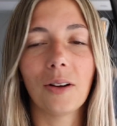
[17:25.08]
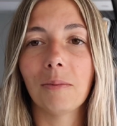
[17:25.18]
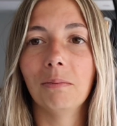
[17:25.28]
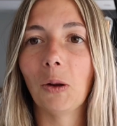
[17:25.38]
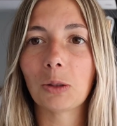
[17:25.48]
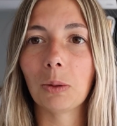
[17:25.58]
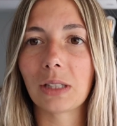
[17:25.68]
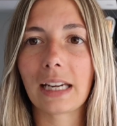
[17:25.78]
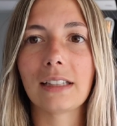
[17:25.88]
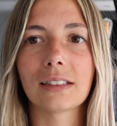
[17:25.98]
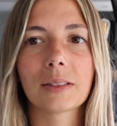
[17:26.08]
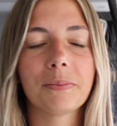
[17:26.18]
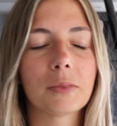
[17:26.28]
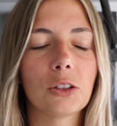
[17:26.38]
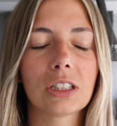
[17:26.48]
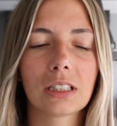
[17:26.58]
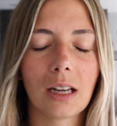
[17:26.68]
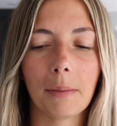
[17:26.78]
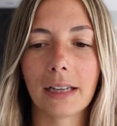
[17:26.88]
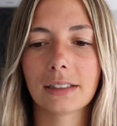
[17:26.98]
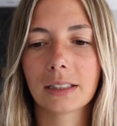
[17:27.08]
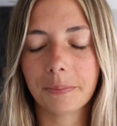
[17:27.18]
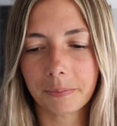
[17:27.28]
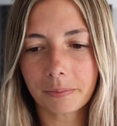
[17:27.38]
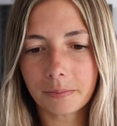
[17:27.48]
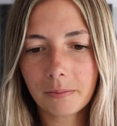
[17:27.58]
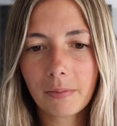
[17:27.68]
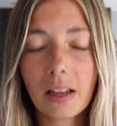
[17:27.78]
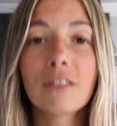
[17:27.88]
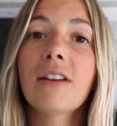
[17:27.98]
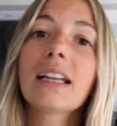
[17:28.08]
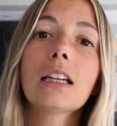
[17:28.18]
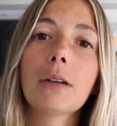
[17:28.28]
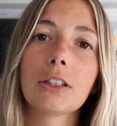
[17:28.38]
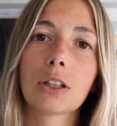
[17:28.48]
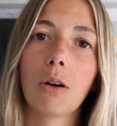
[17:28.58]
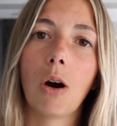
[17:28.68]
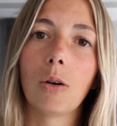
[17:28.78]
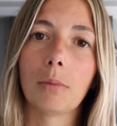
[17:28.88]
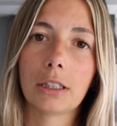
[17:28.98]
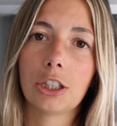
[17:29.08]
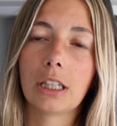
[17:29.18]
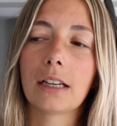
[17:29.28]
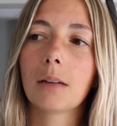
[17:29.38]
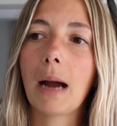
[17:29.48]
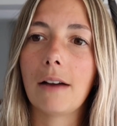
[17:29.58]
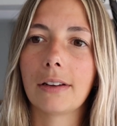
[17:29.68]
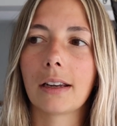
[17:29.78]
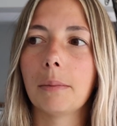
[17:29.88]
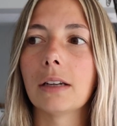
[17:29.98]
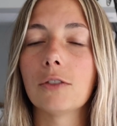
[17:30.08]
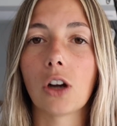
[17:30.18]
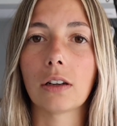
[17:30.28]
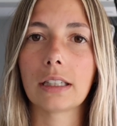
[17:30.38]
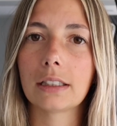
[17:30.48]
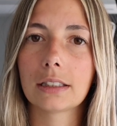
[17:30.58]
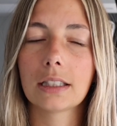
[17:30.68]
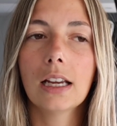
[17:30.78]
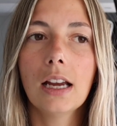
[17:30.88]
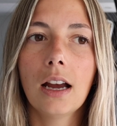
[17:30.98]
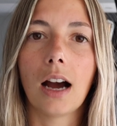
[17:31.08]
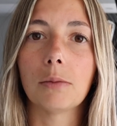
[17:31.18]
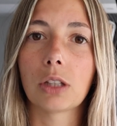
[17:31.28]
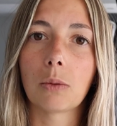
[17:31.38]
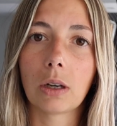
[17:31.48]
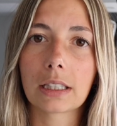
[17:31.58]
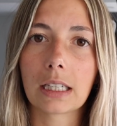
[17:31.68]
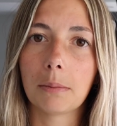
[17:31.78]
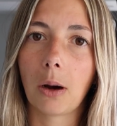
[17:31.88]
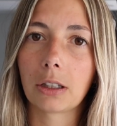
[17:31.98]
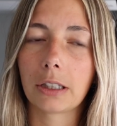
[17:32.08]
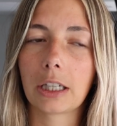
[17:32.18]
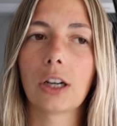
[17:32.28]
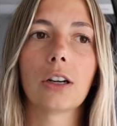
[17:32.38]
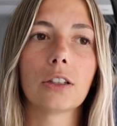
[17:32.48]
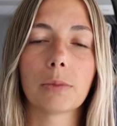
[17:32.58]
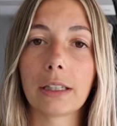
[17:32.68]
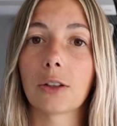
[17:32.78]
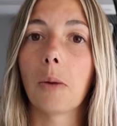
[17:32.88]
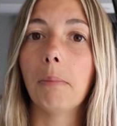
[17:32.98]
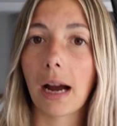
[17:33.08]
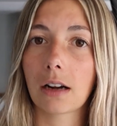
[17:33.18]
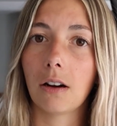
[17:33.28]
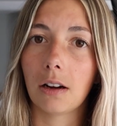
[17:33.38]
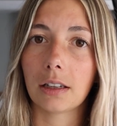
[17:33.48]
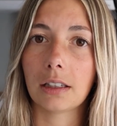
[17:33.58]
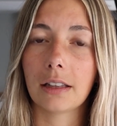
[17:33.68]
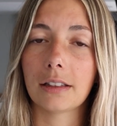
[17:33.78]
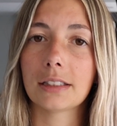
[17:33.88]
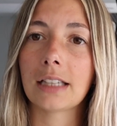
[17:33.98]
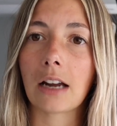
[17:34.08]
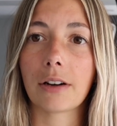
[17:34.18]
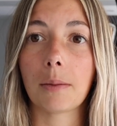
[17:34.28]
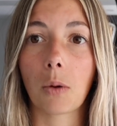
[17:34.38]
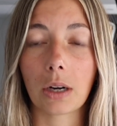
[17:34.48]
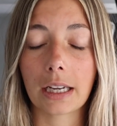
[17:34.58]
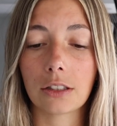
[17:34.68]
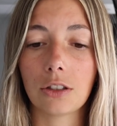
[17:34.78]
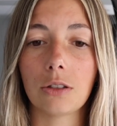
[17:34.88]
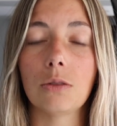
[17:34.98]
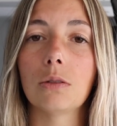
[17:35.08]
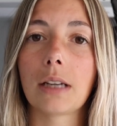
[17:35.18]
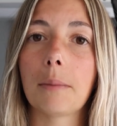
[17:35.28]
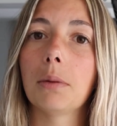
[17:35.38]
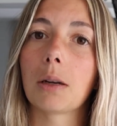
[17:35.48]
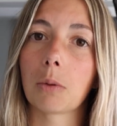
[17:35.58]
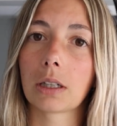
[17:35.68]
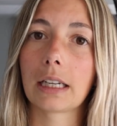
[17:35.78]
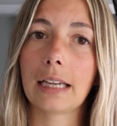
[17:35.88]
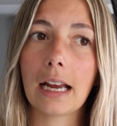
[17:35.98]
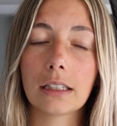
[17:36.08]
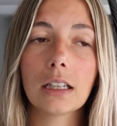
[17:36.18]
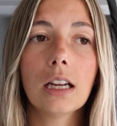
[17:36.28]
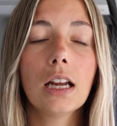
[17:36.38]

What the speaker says: multiple days. It was just a mess. Finally, we got to go home. She ended up having a bit of jaundice, so they wanted to keep monitoring her, so we had to go back on the Saturday morning to get blood work again.